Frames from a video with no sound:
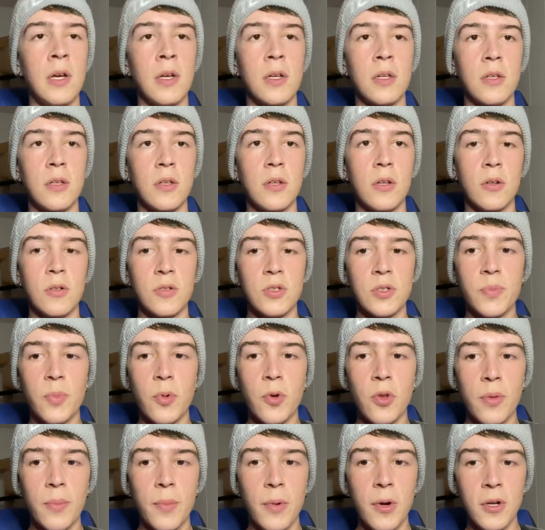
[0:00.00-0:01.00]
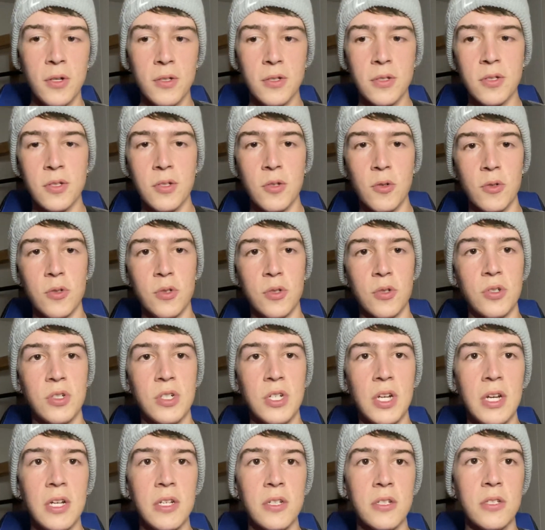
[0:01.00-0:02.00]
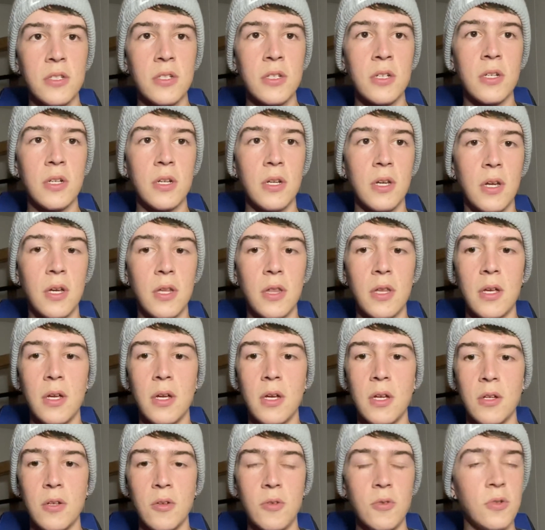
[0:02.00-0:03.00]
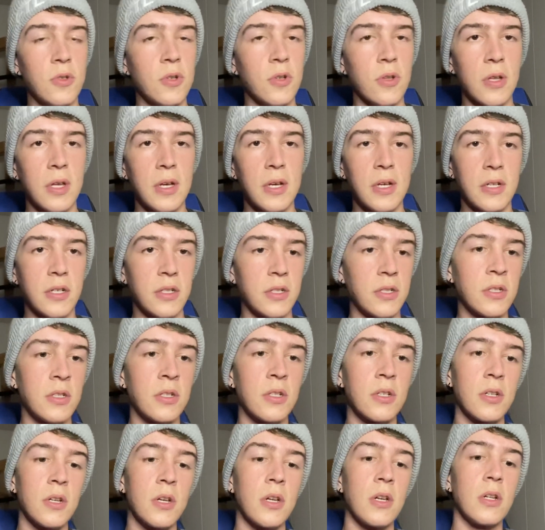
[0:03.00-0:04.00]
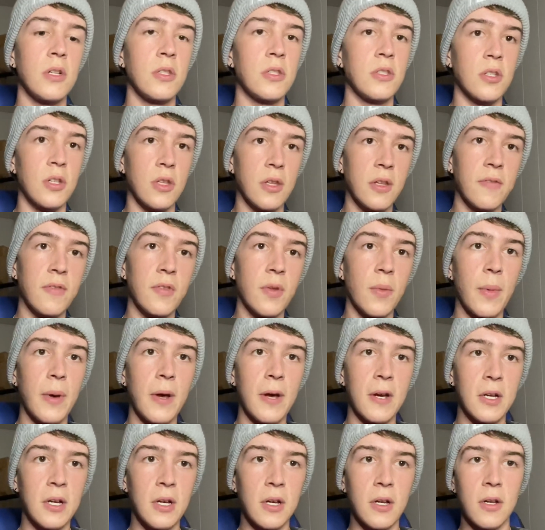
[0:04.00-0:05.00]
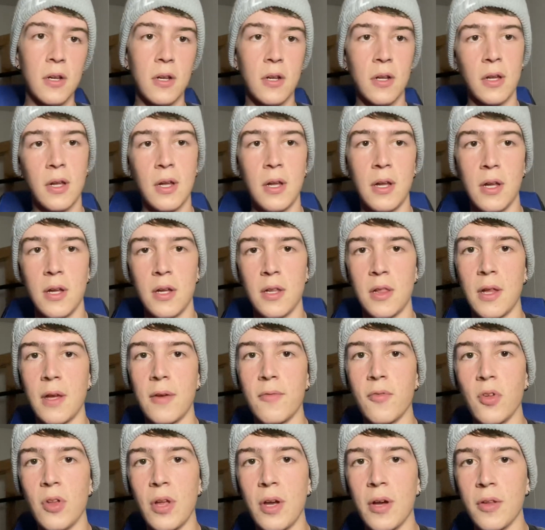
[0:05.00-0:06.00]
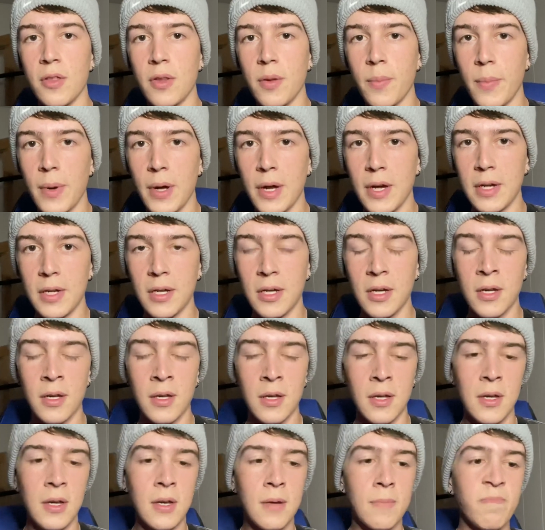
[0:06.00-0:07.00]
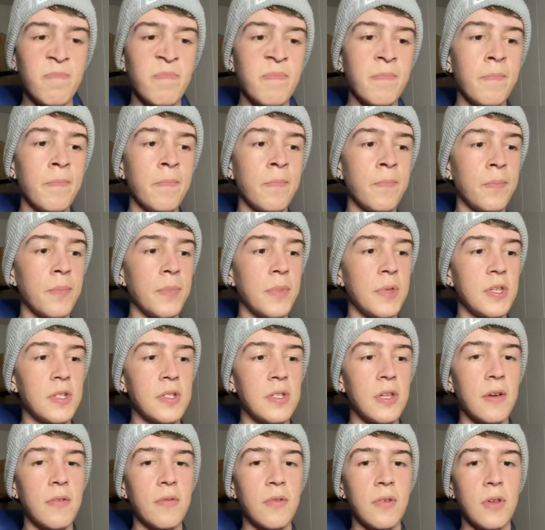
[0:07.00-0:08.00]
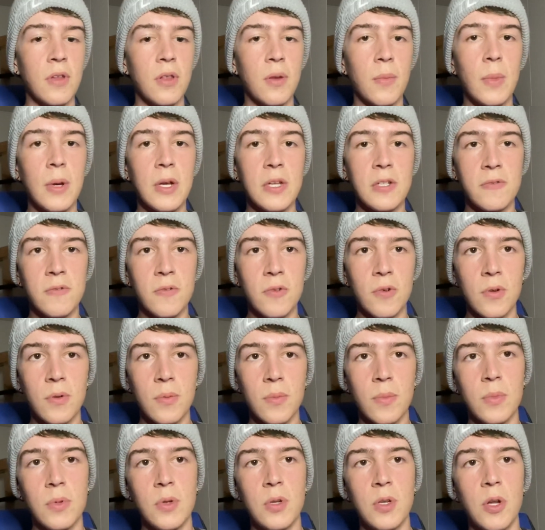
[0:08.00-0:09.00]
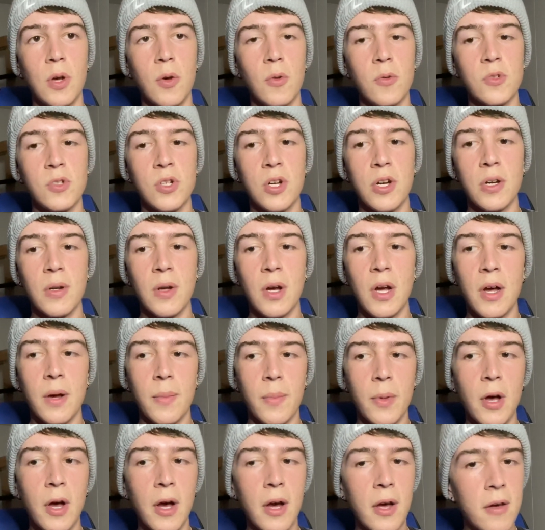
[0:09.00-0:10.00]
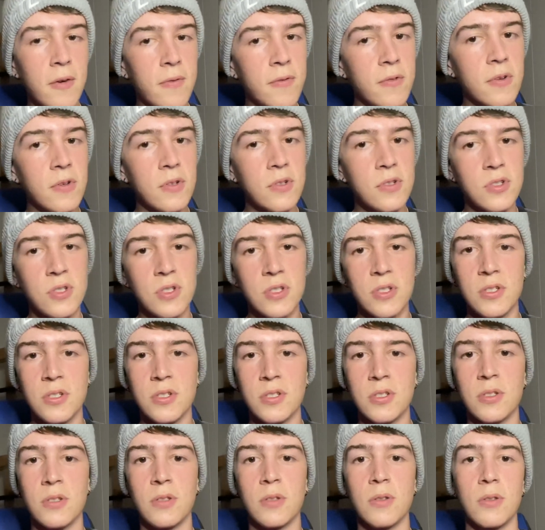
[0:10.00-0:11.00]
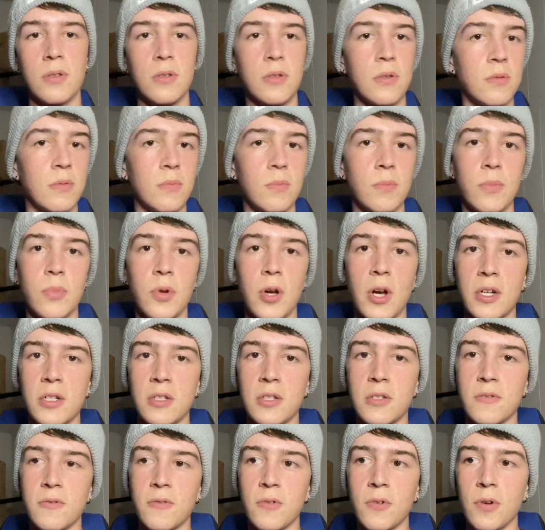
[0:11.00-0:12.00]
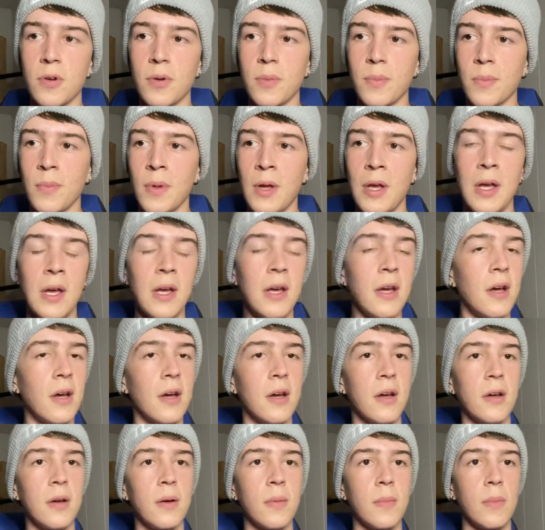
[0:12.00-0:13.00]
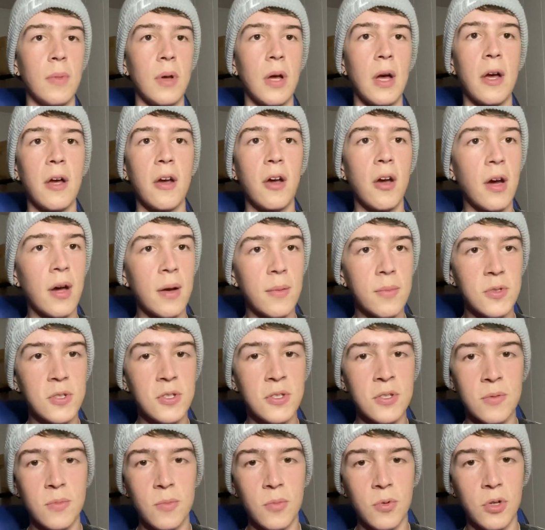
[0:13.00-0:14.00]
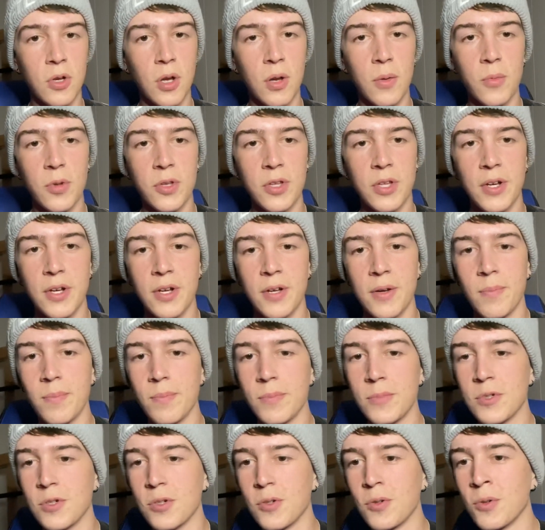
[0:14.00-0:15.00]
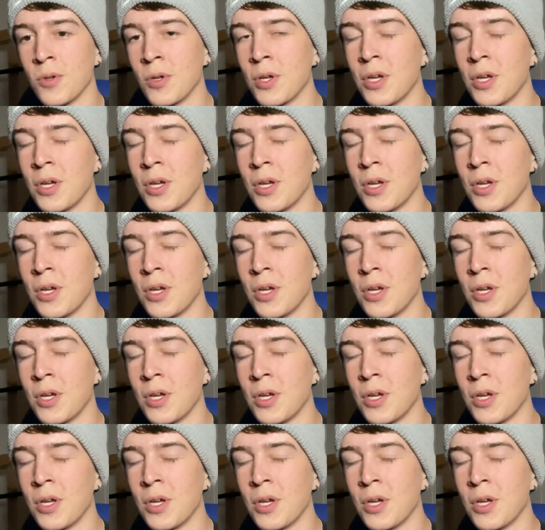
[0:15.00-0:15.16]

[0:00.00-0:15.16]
you know, just pull the bars towards your chest and then use your legs to lift the back end and level out the bike. This is definitely the best form. Don't try to hop high at first, just practice form. Higher hops will come with time, so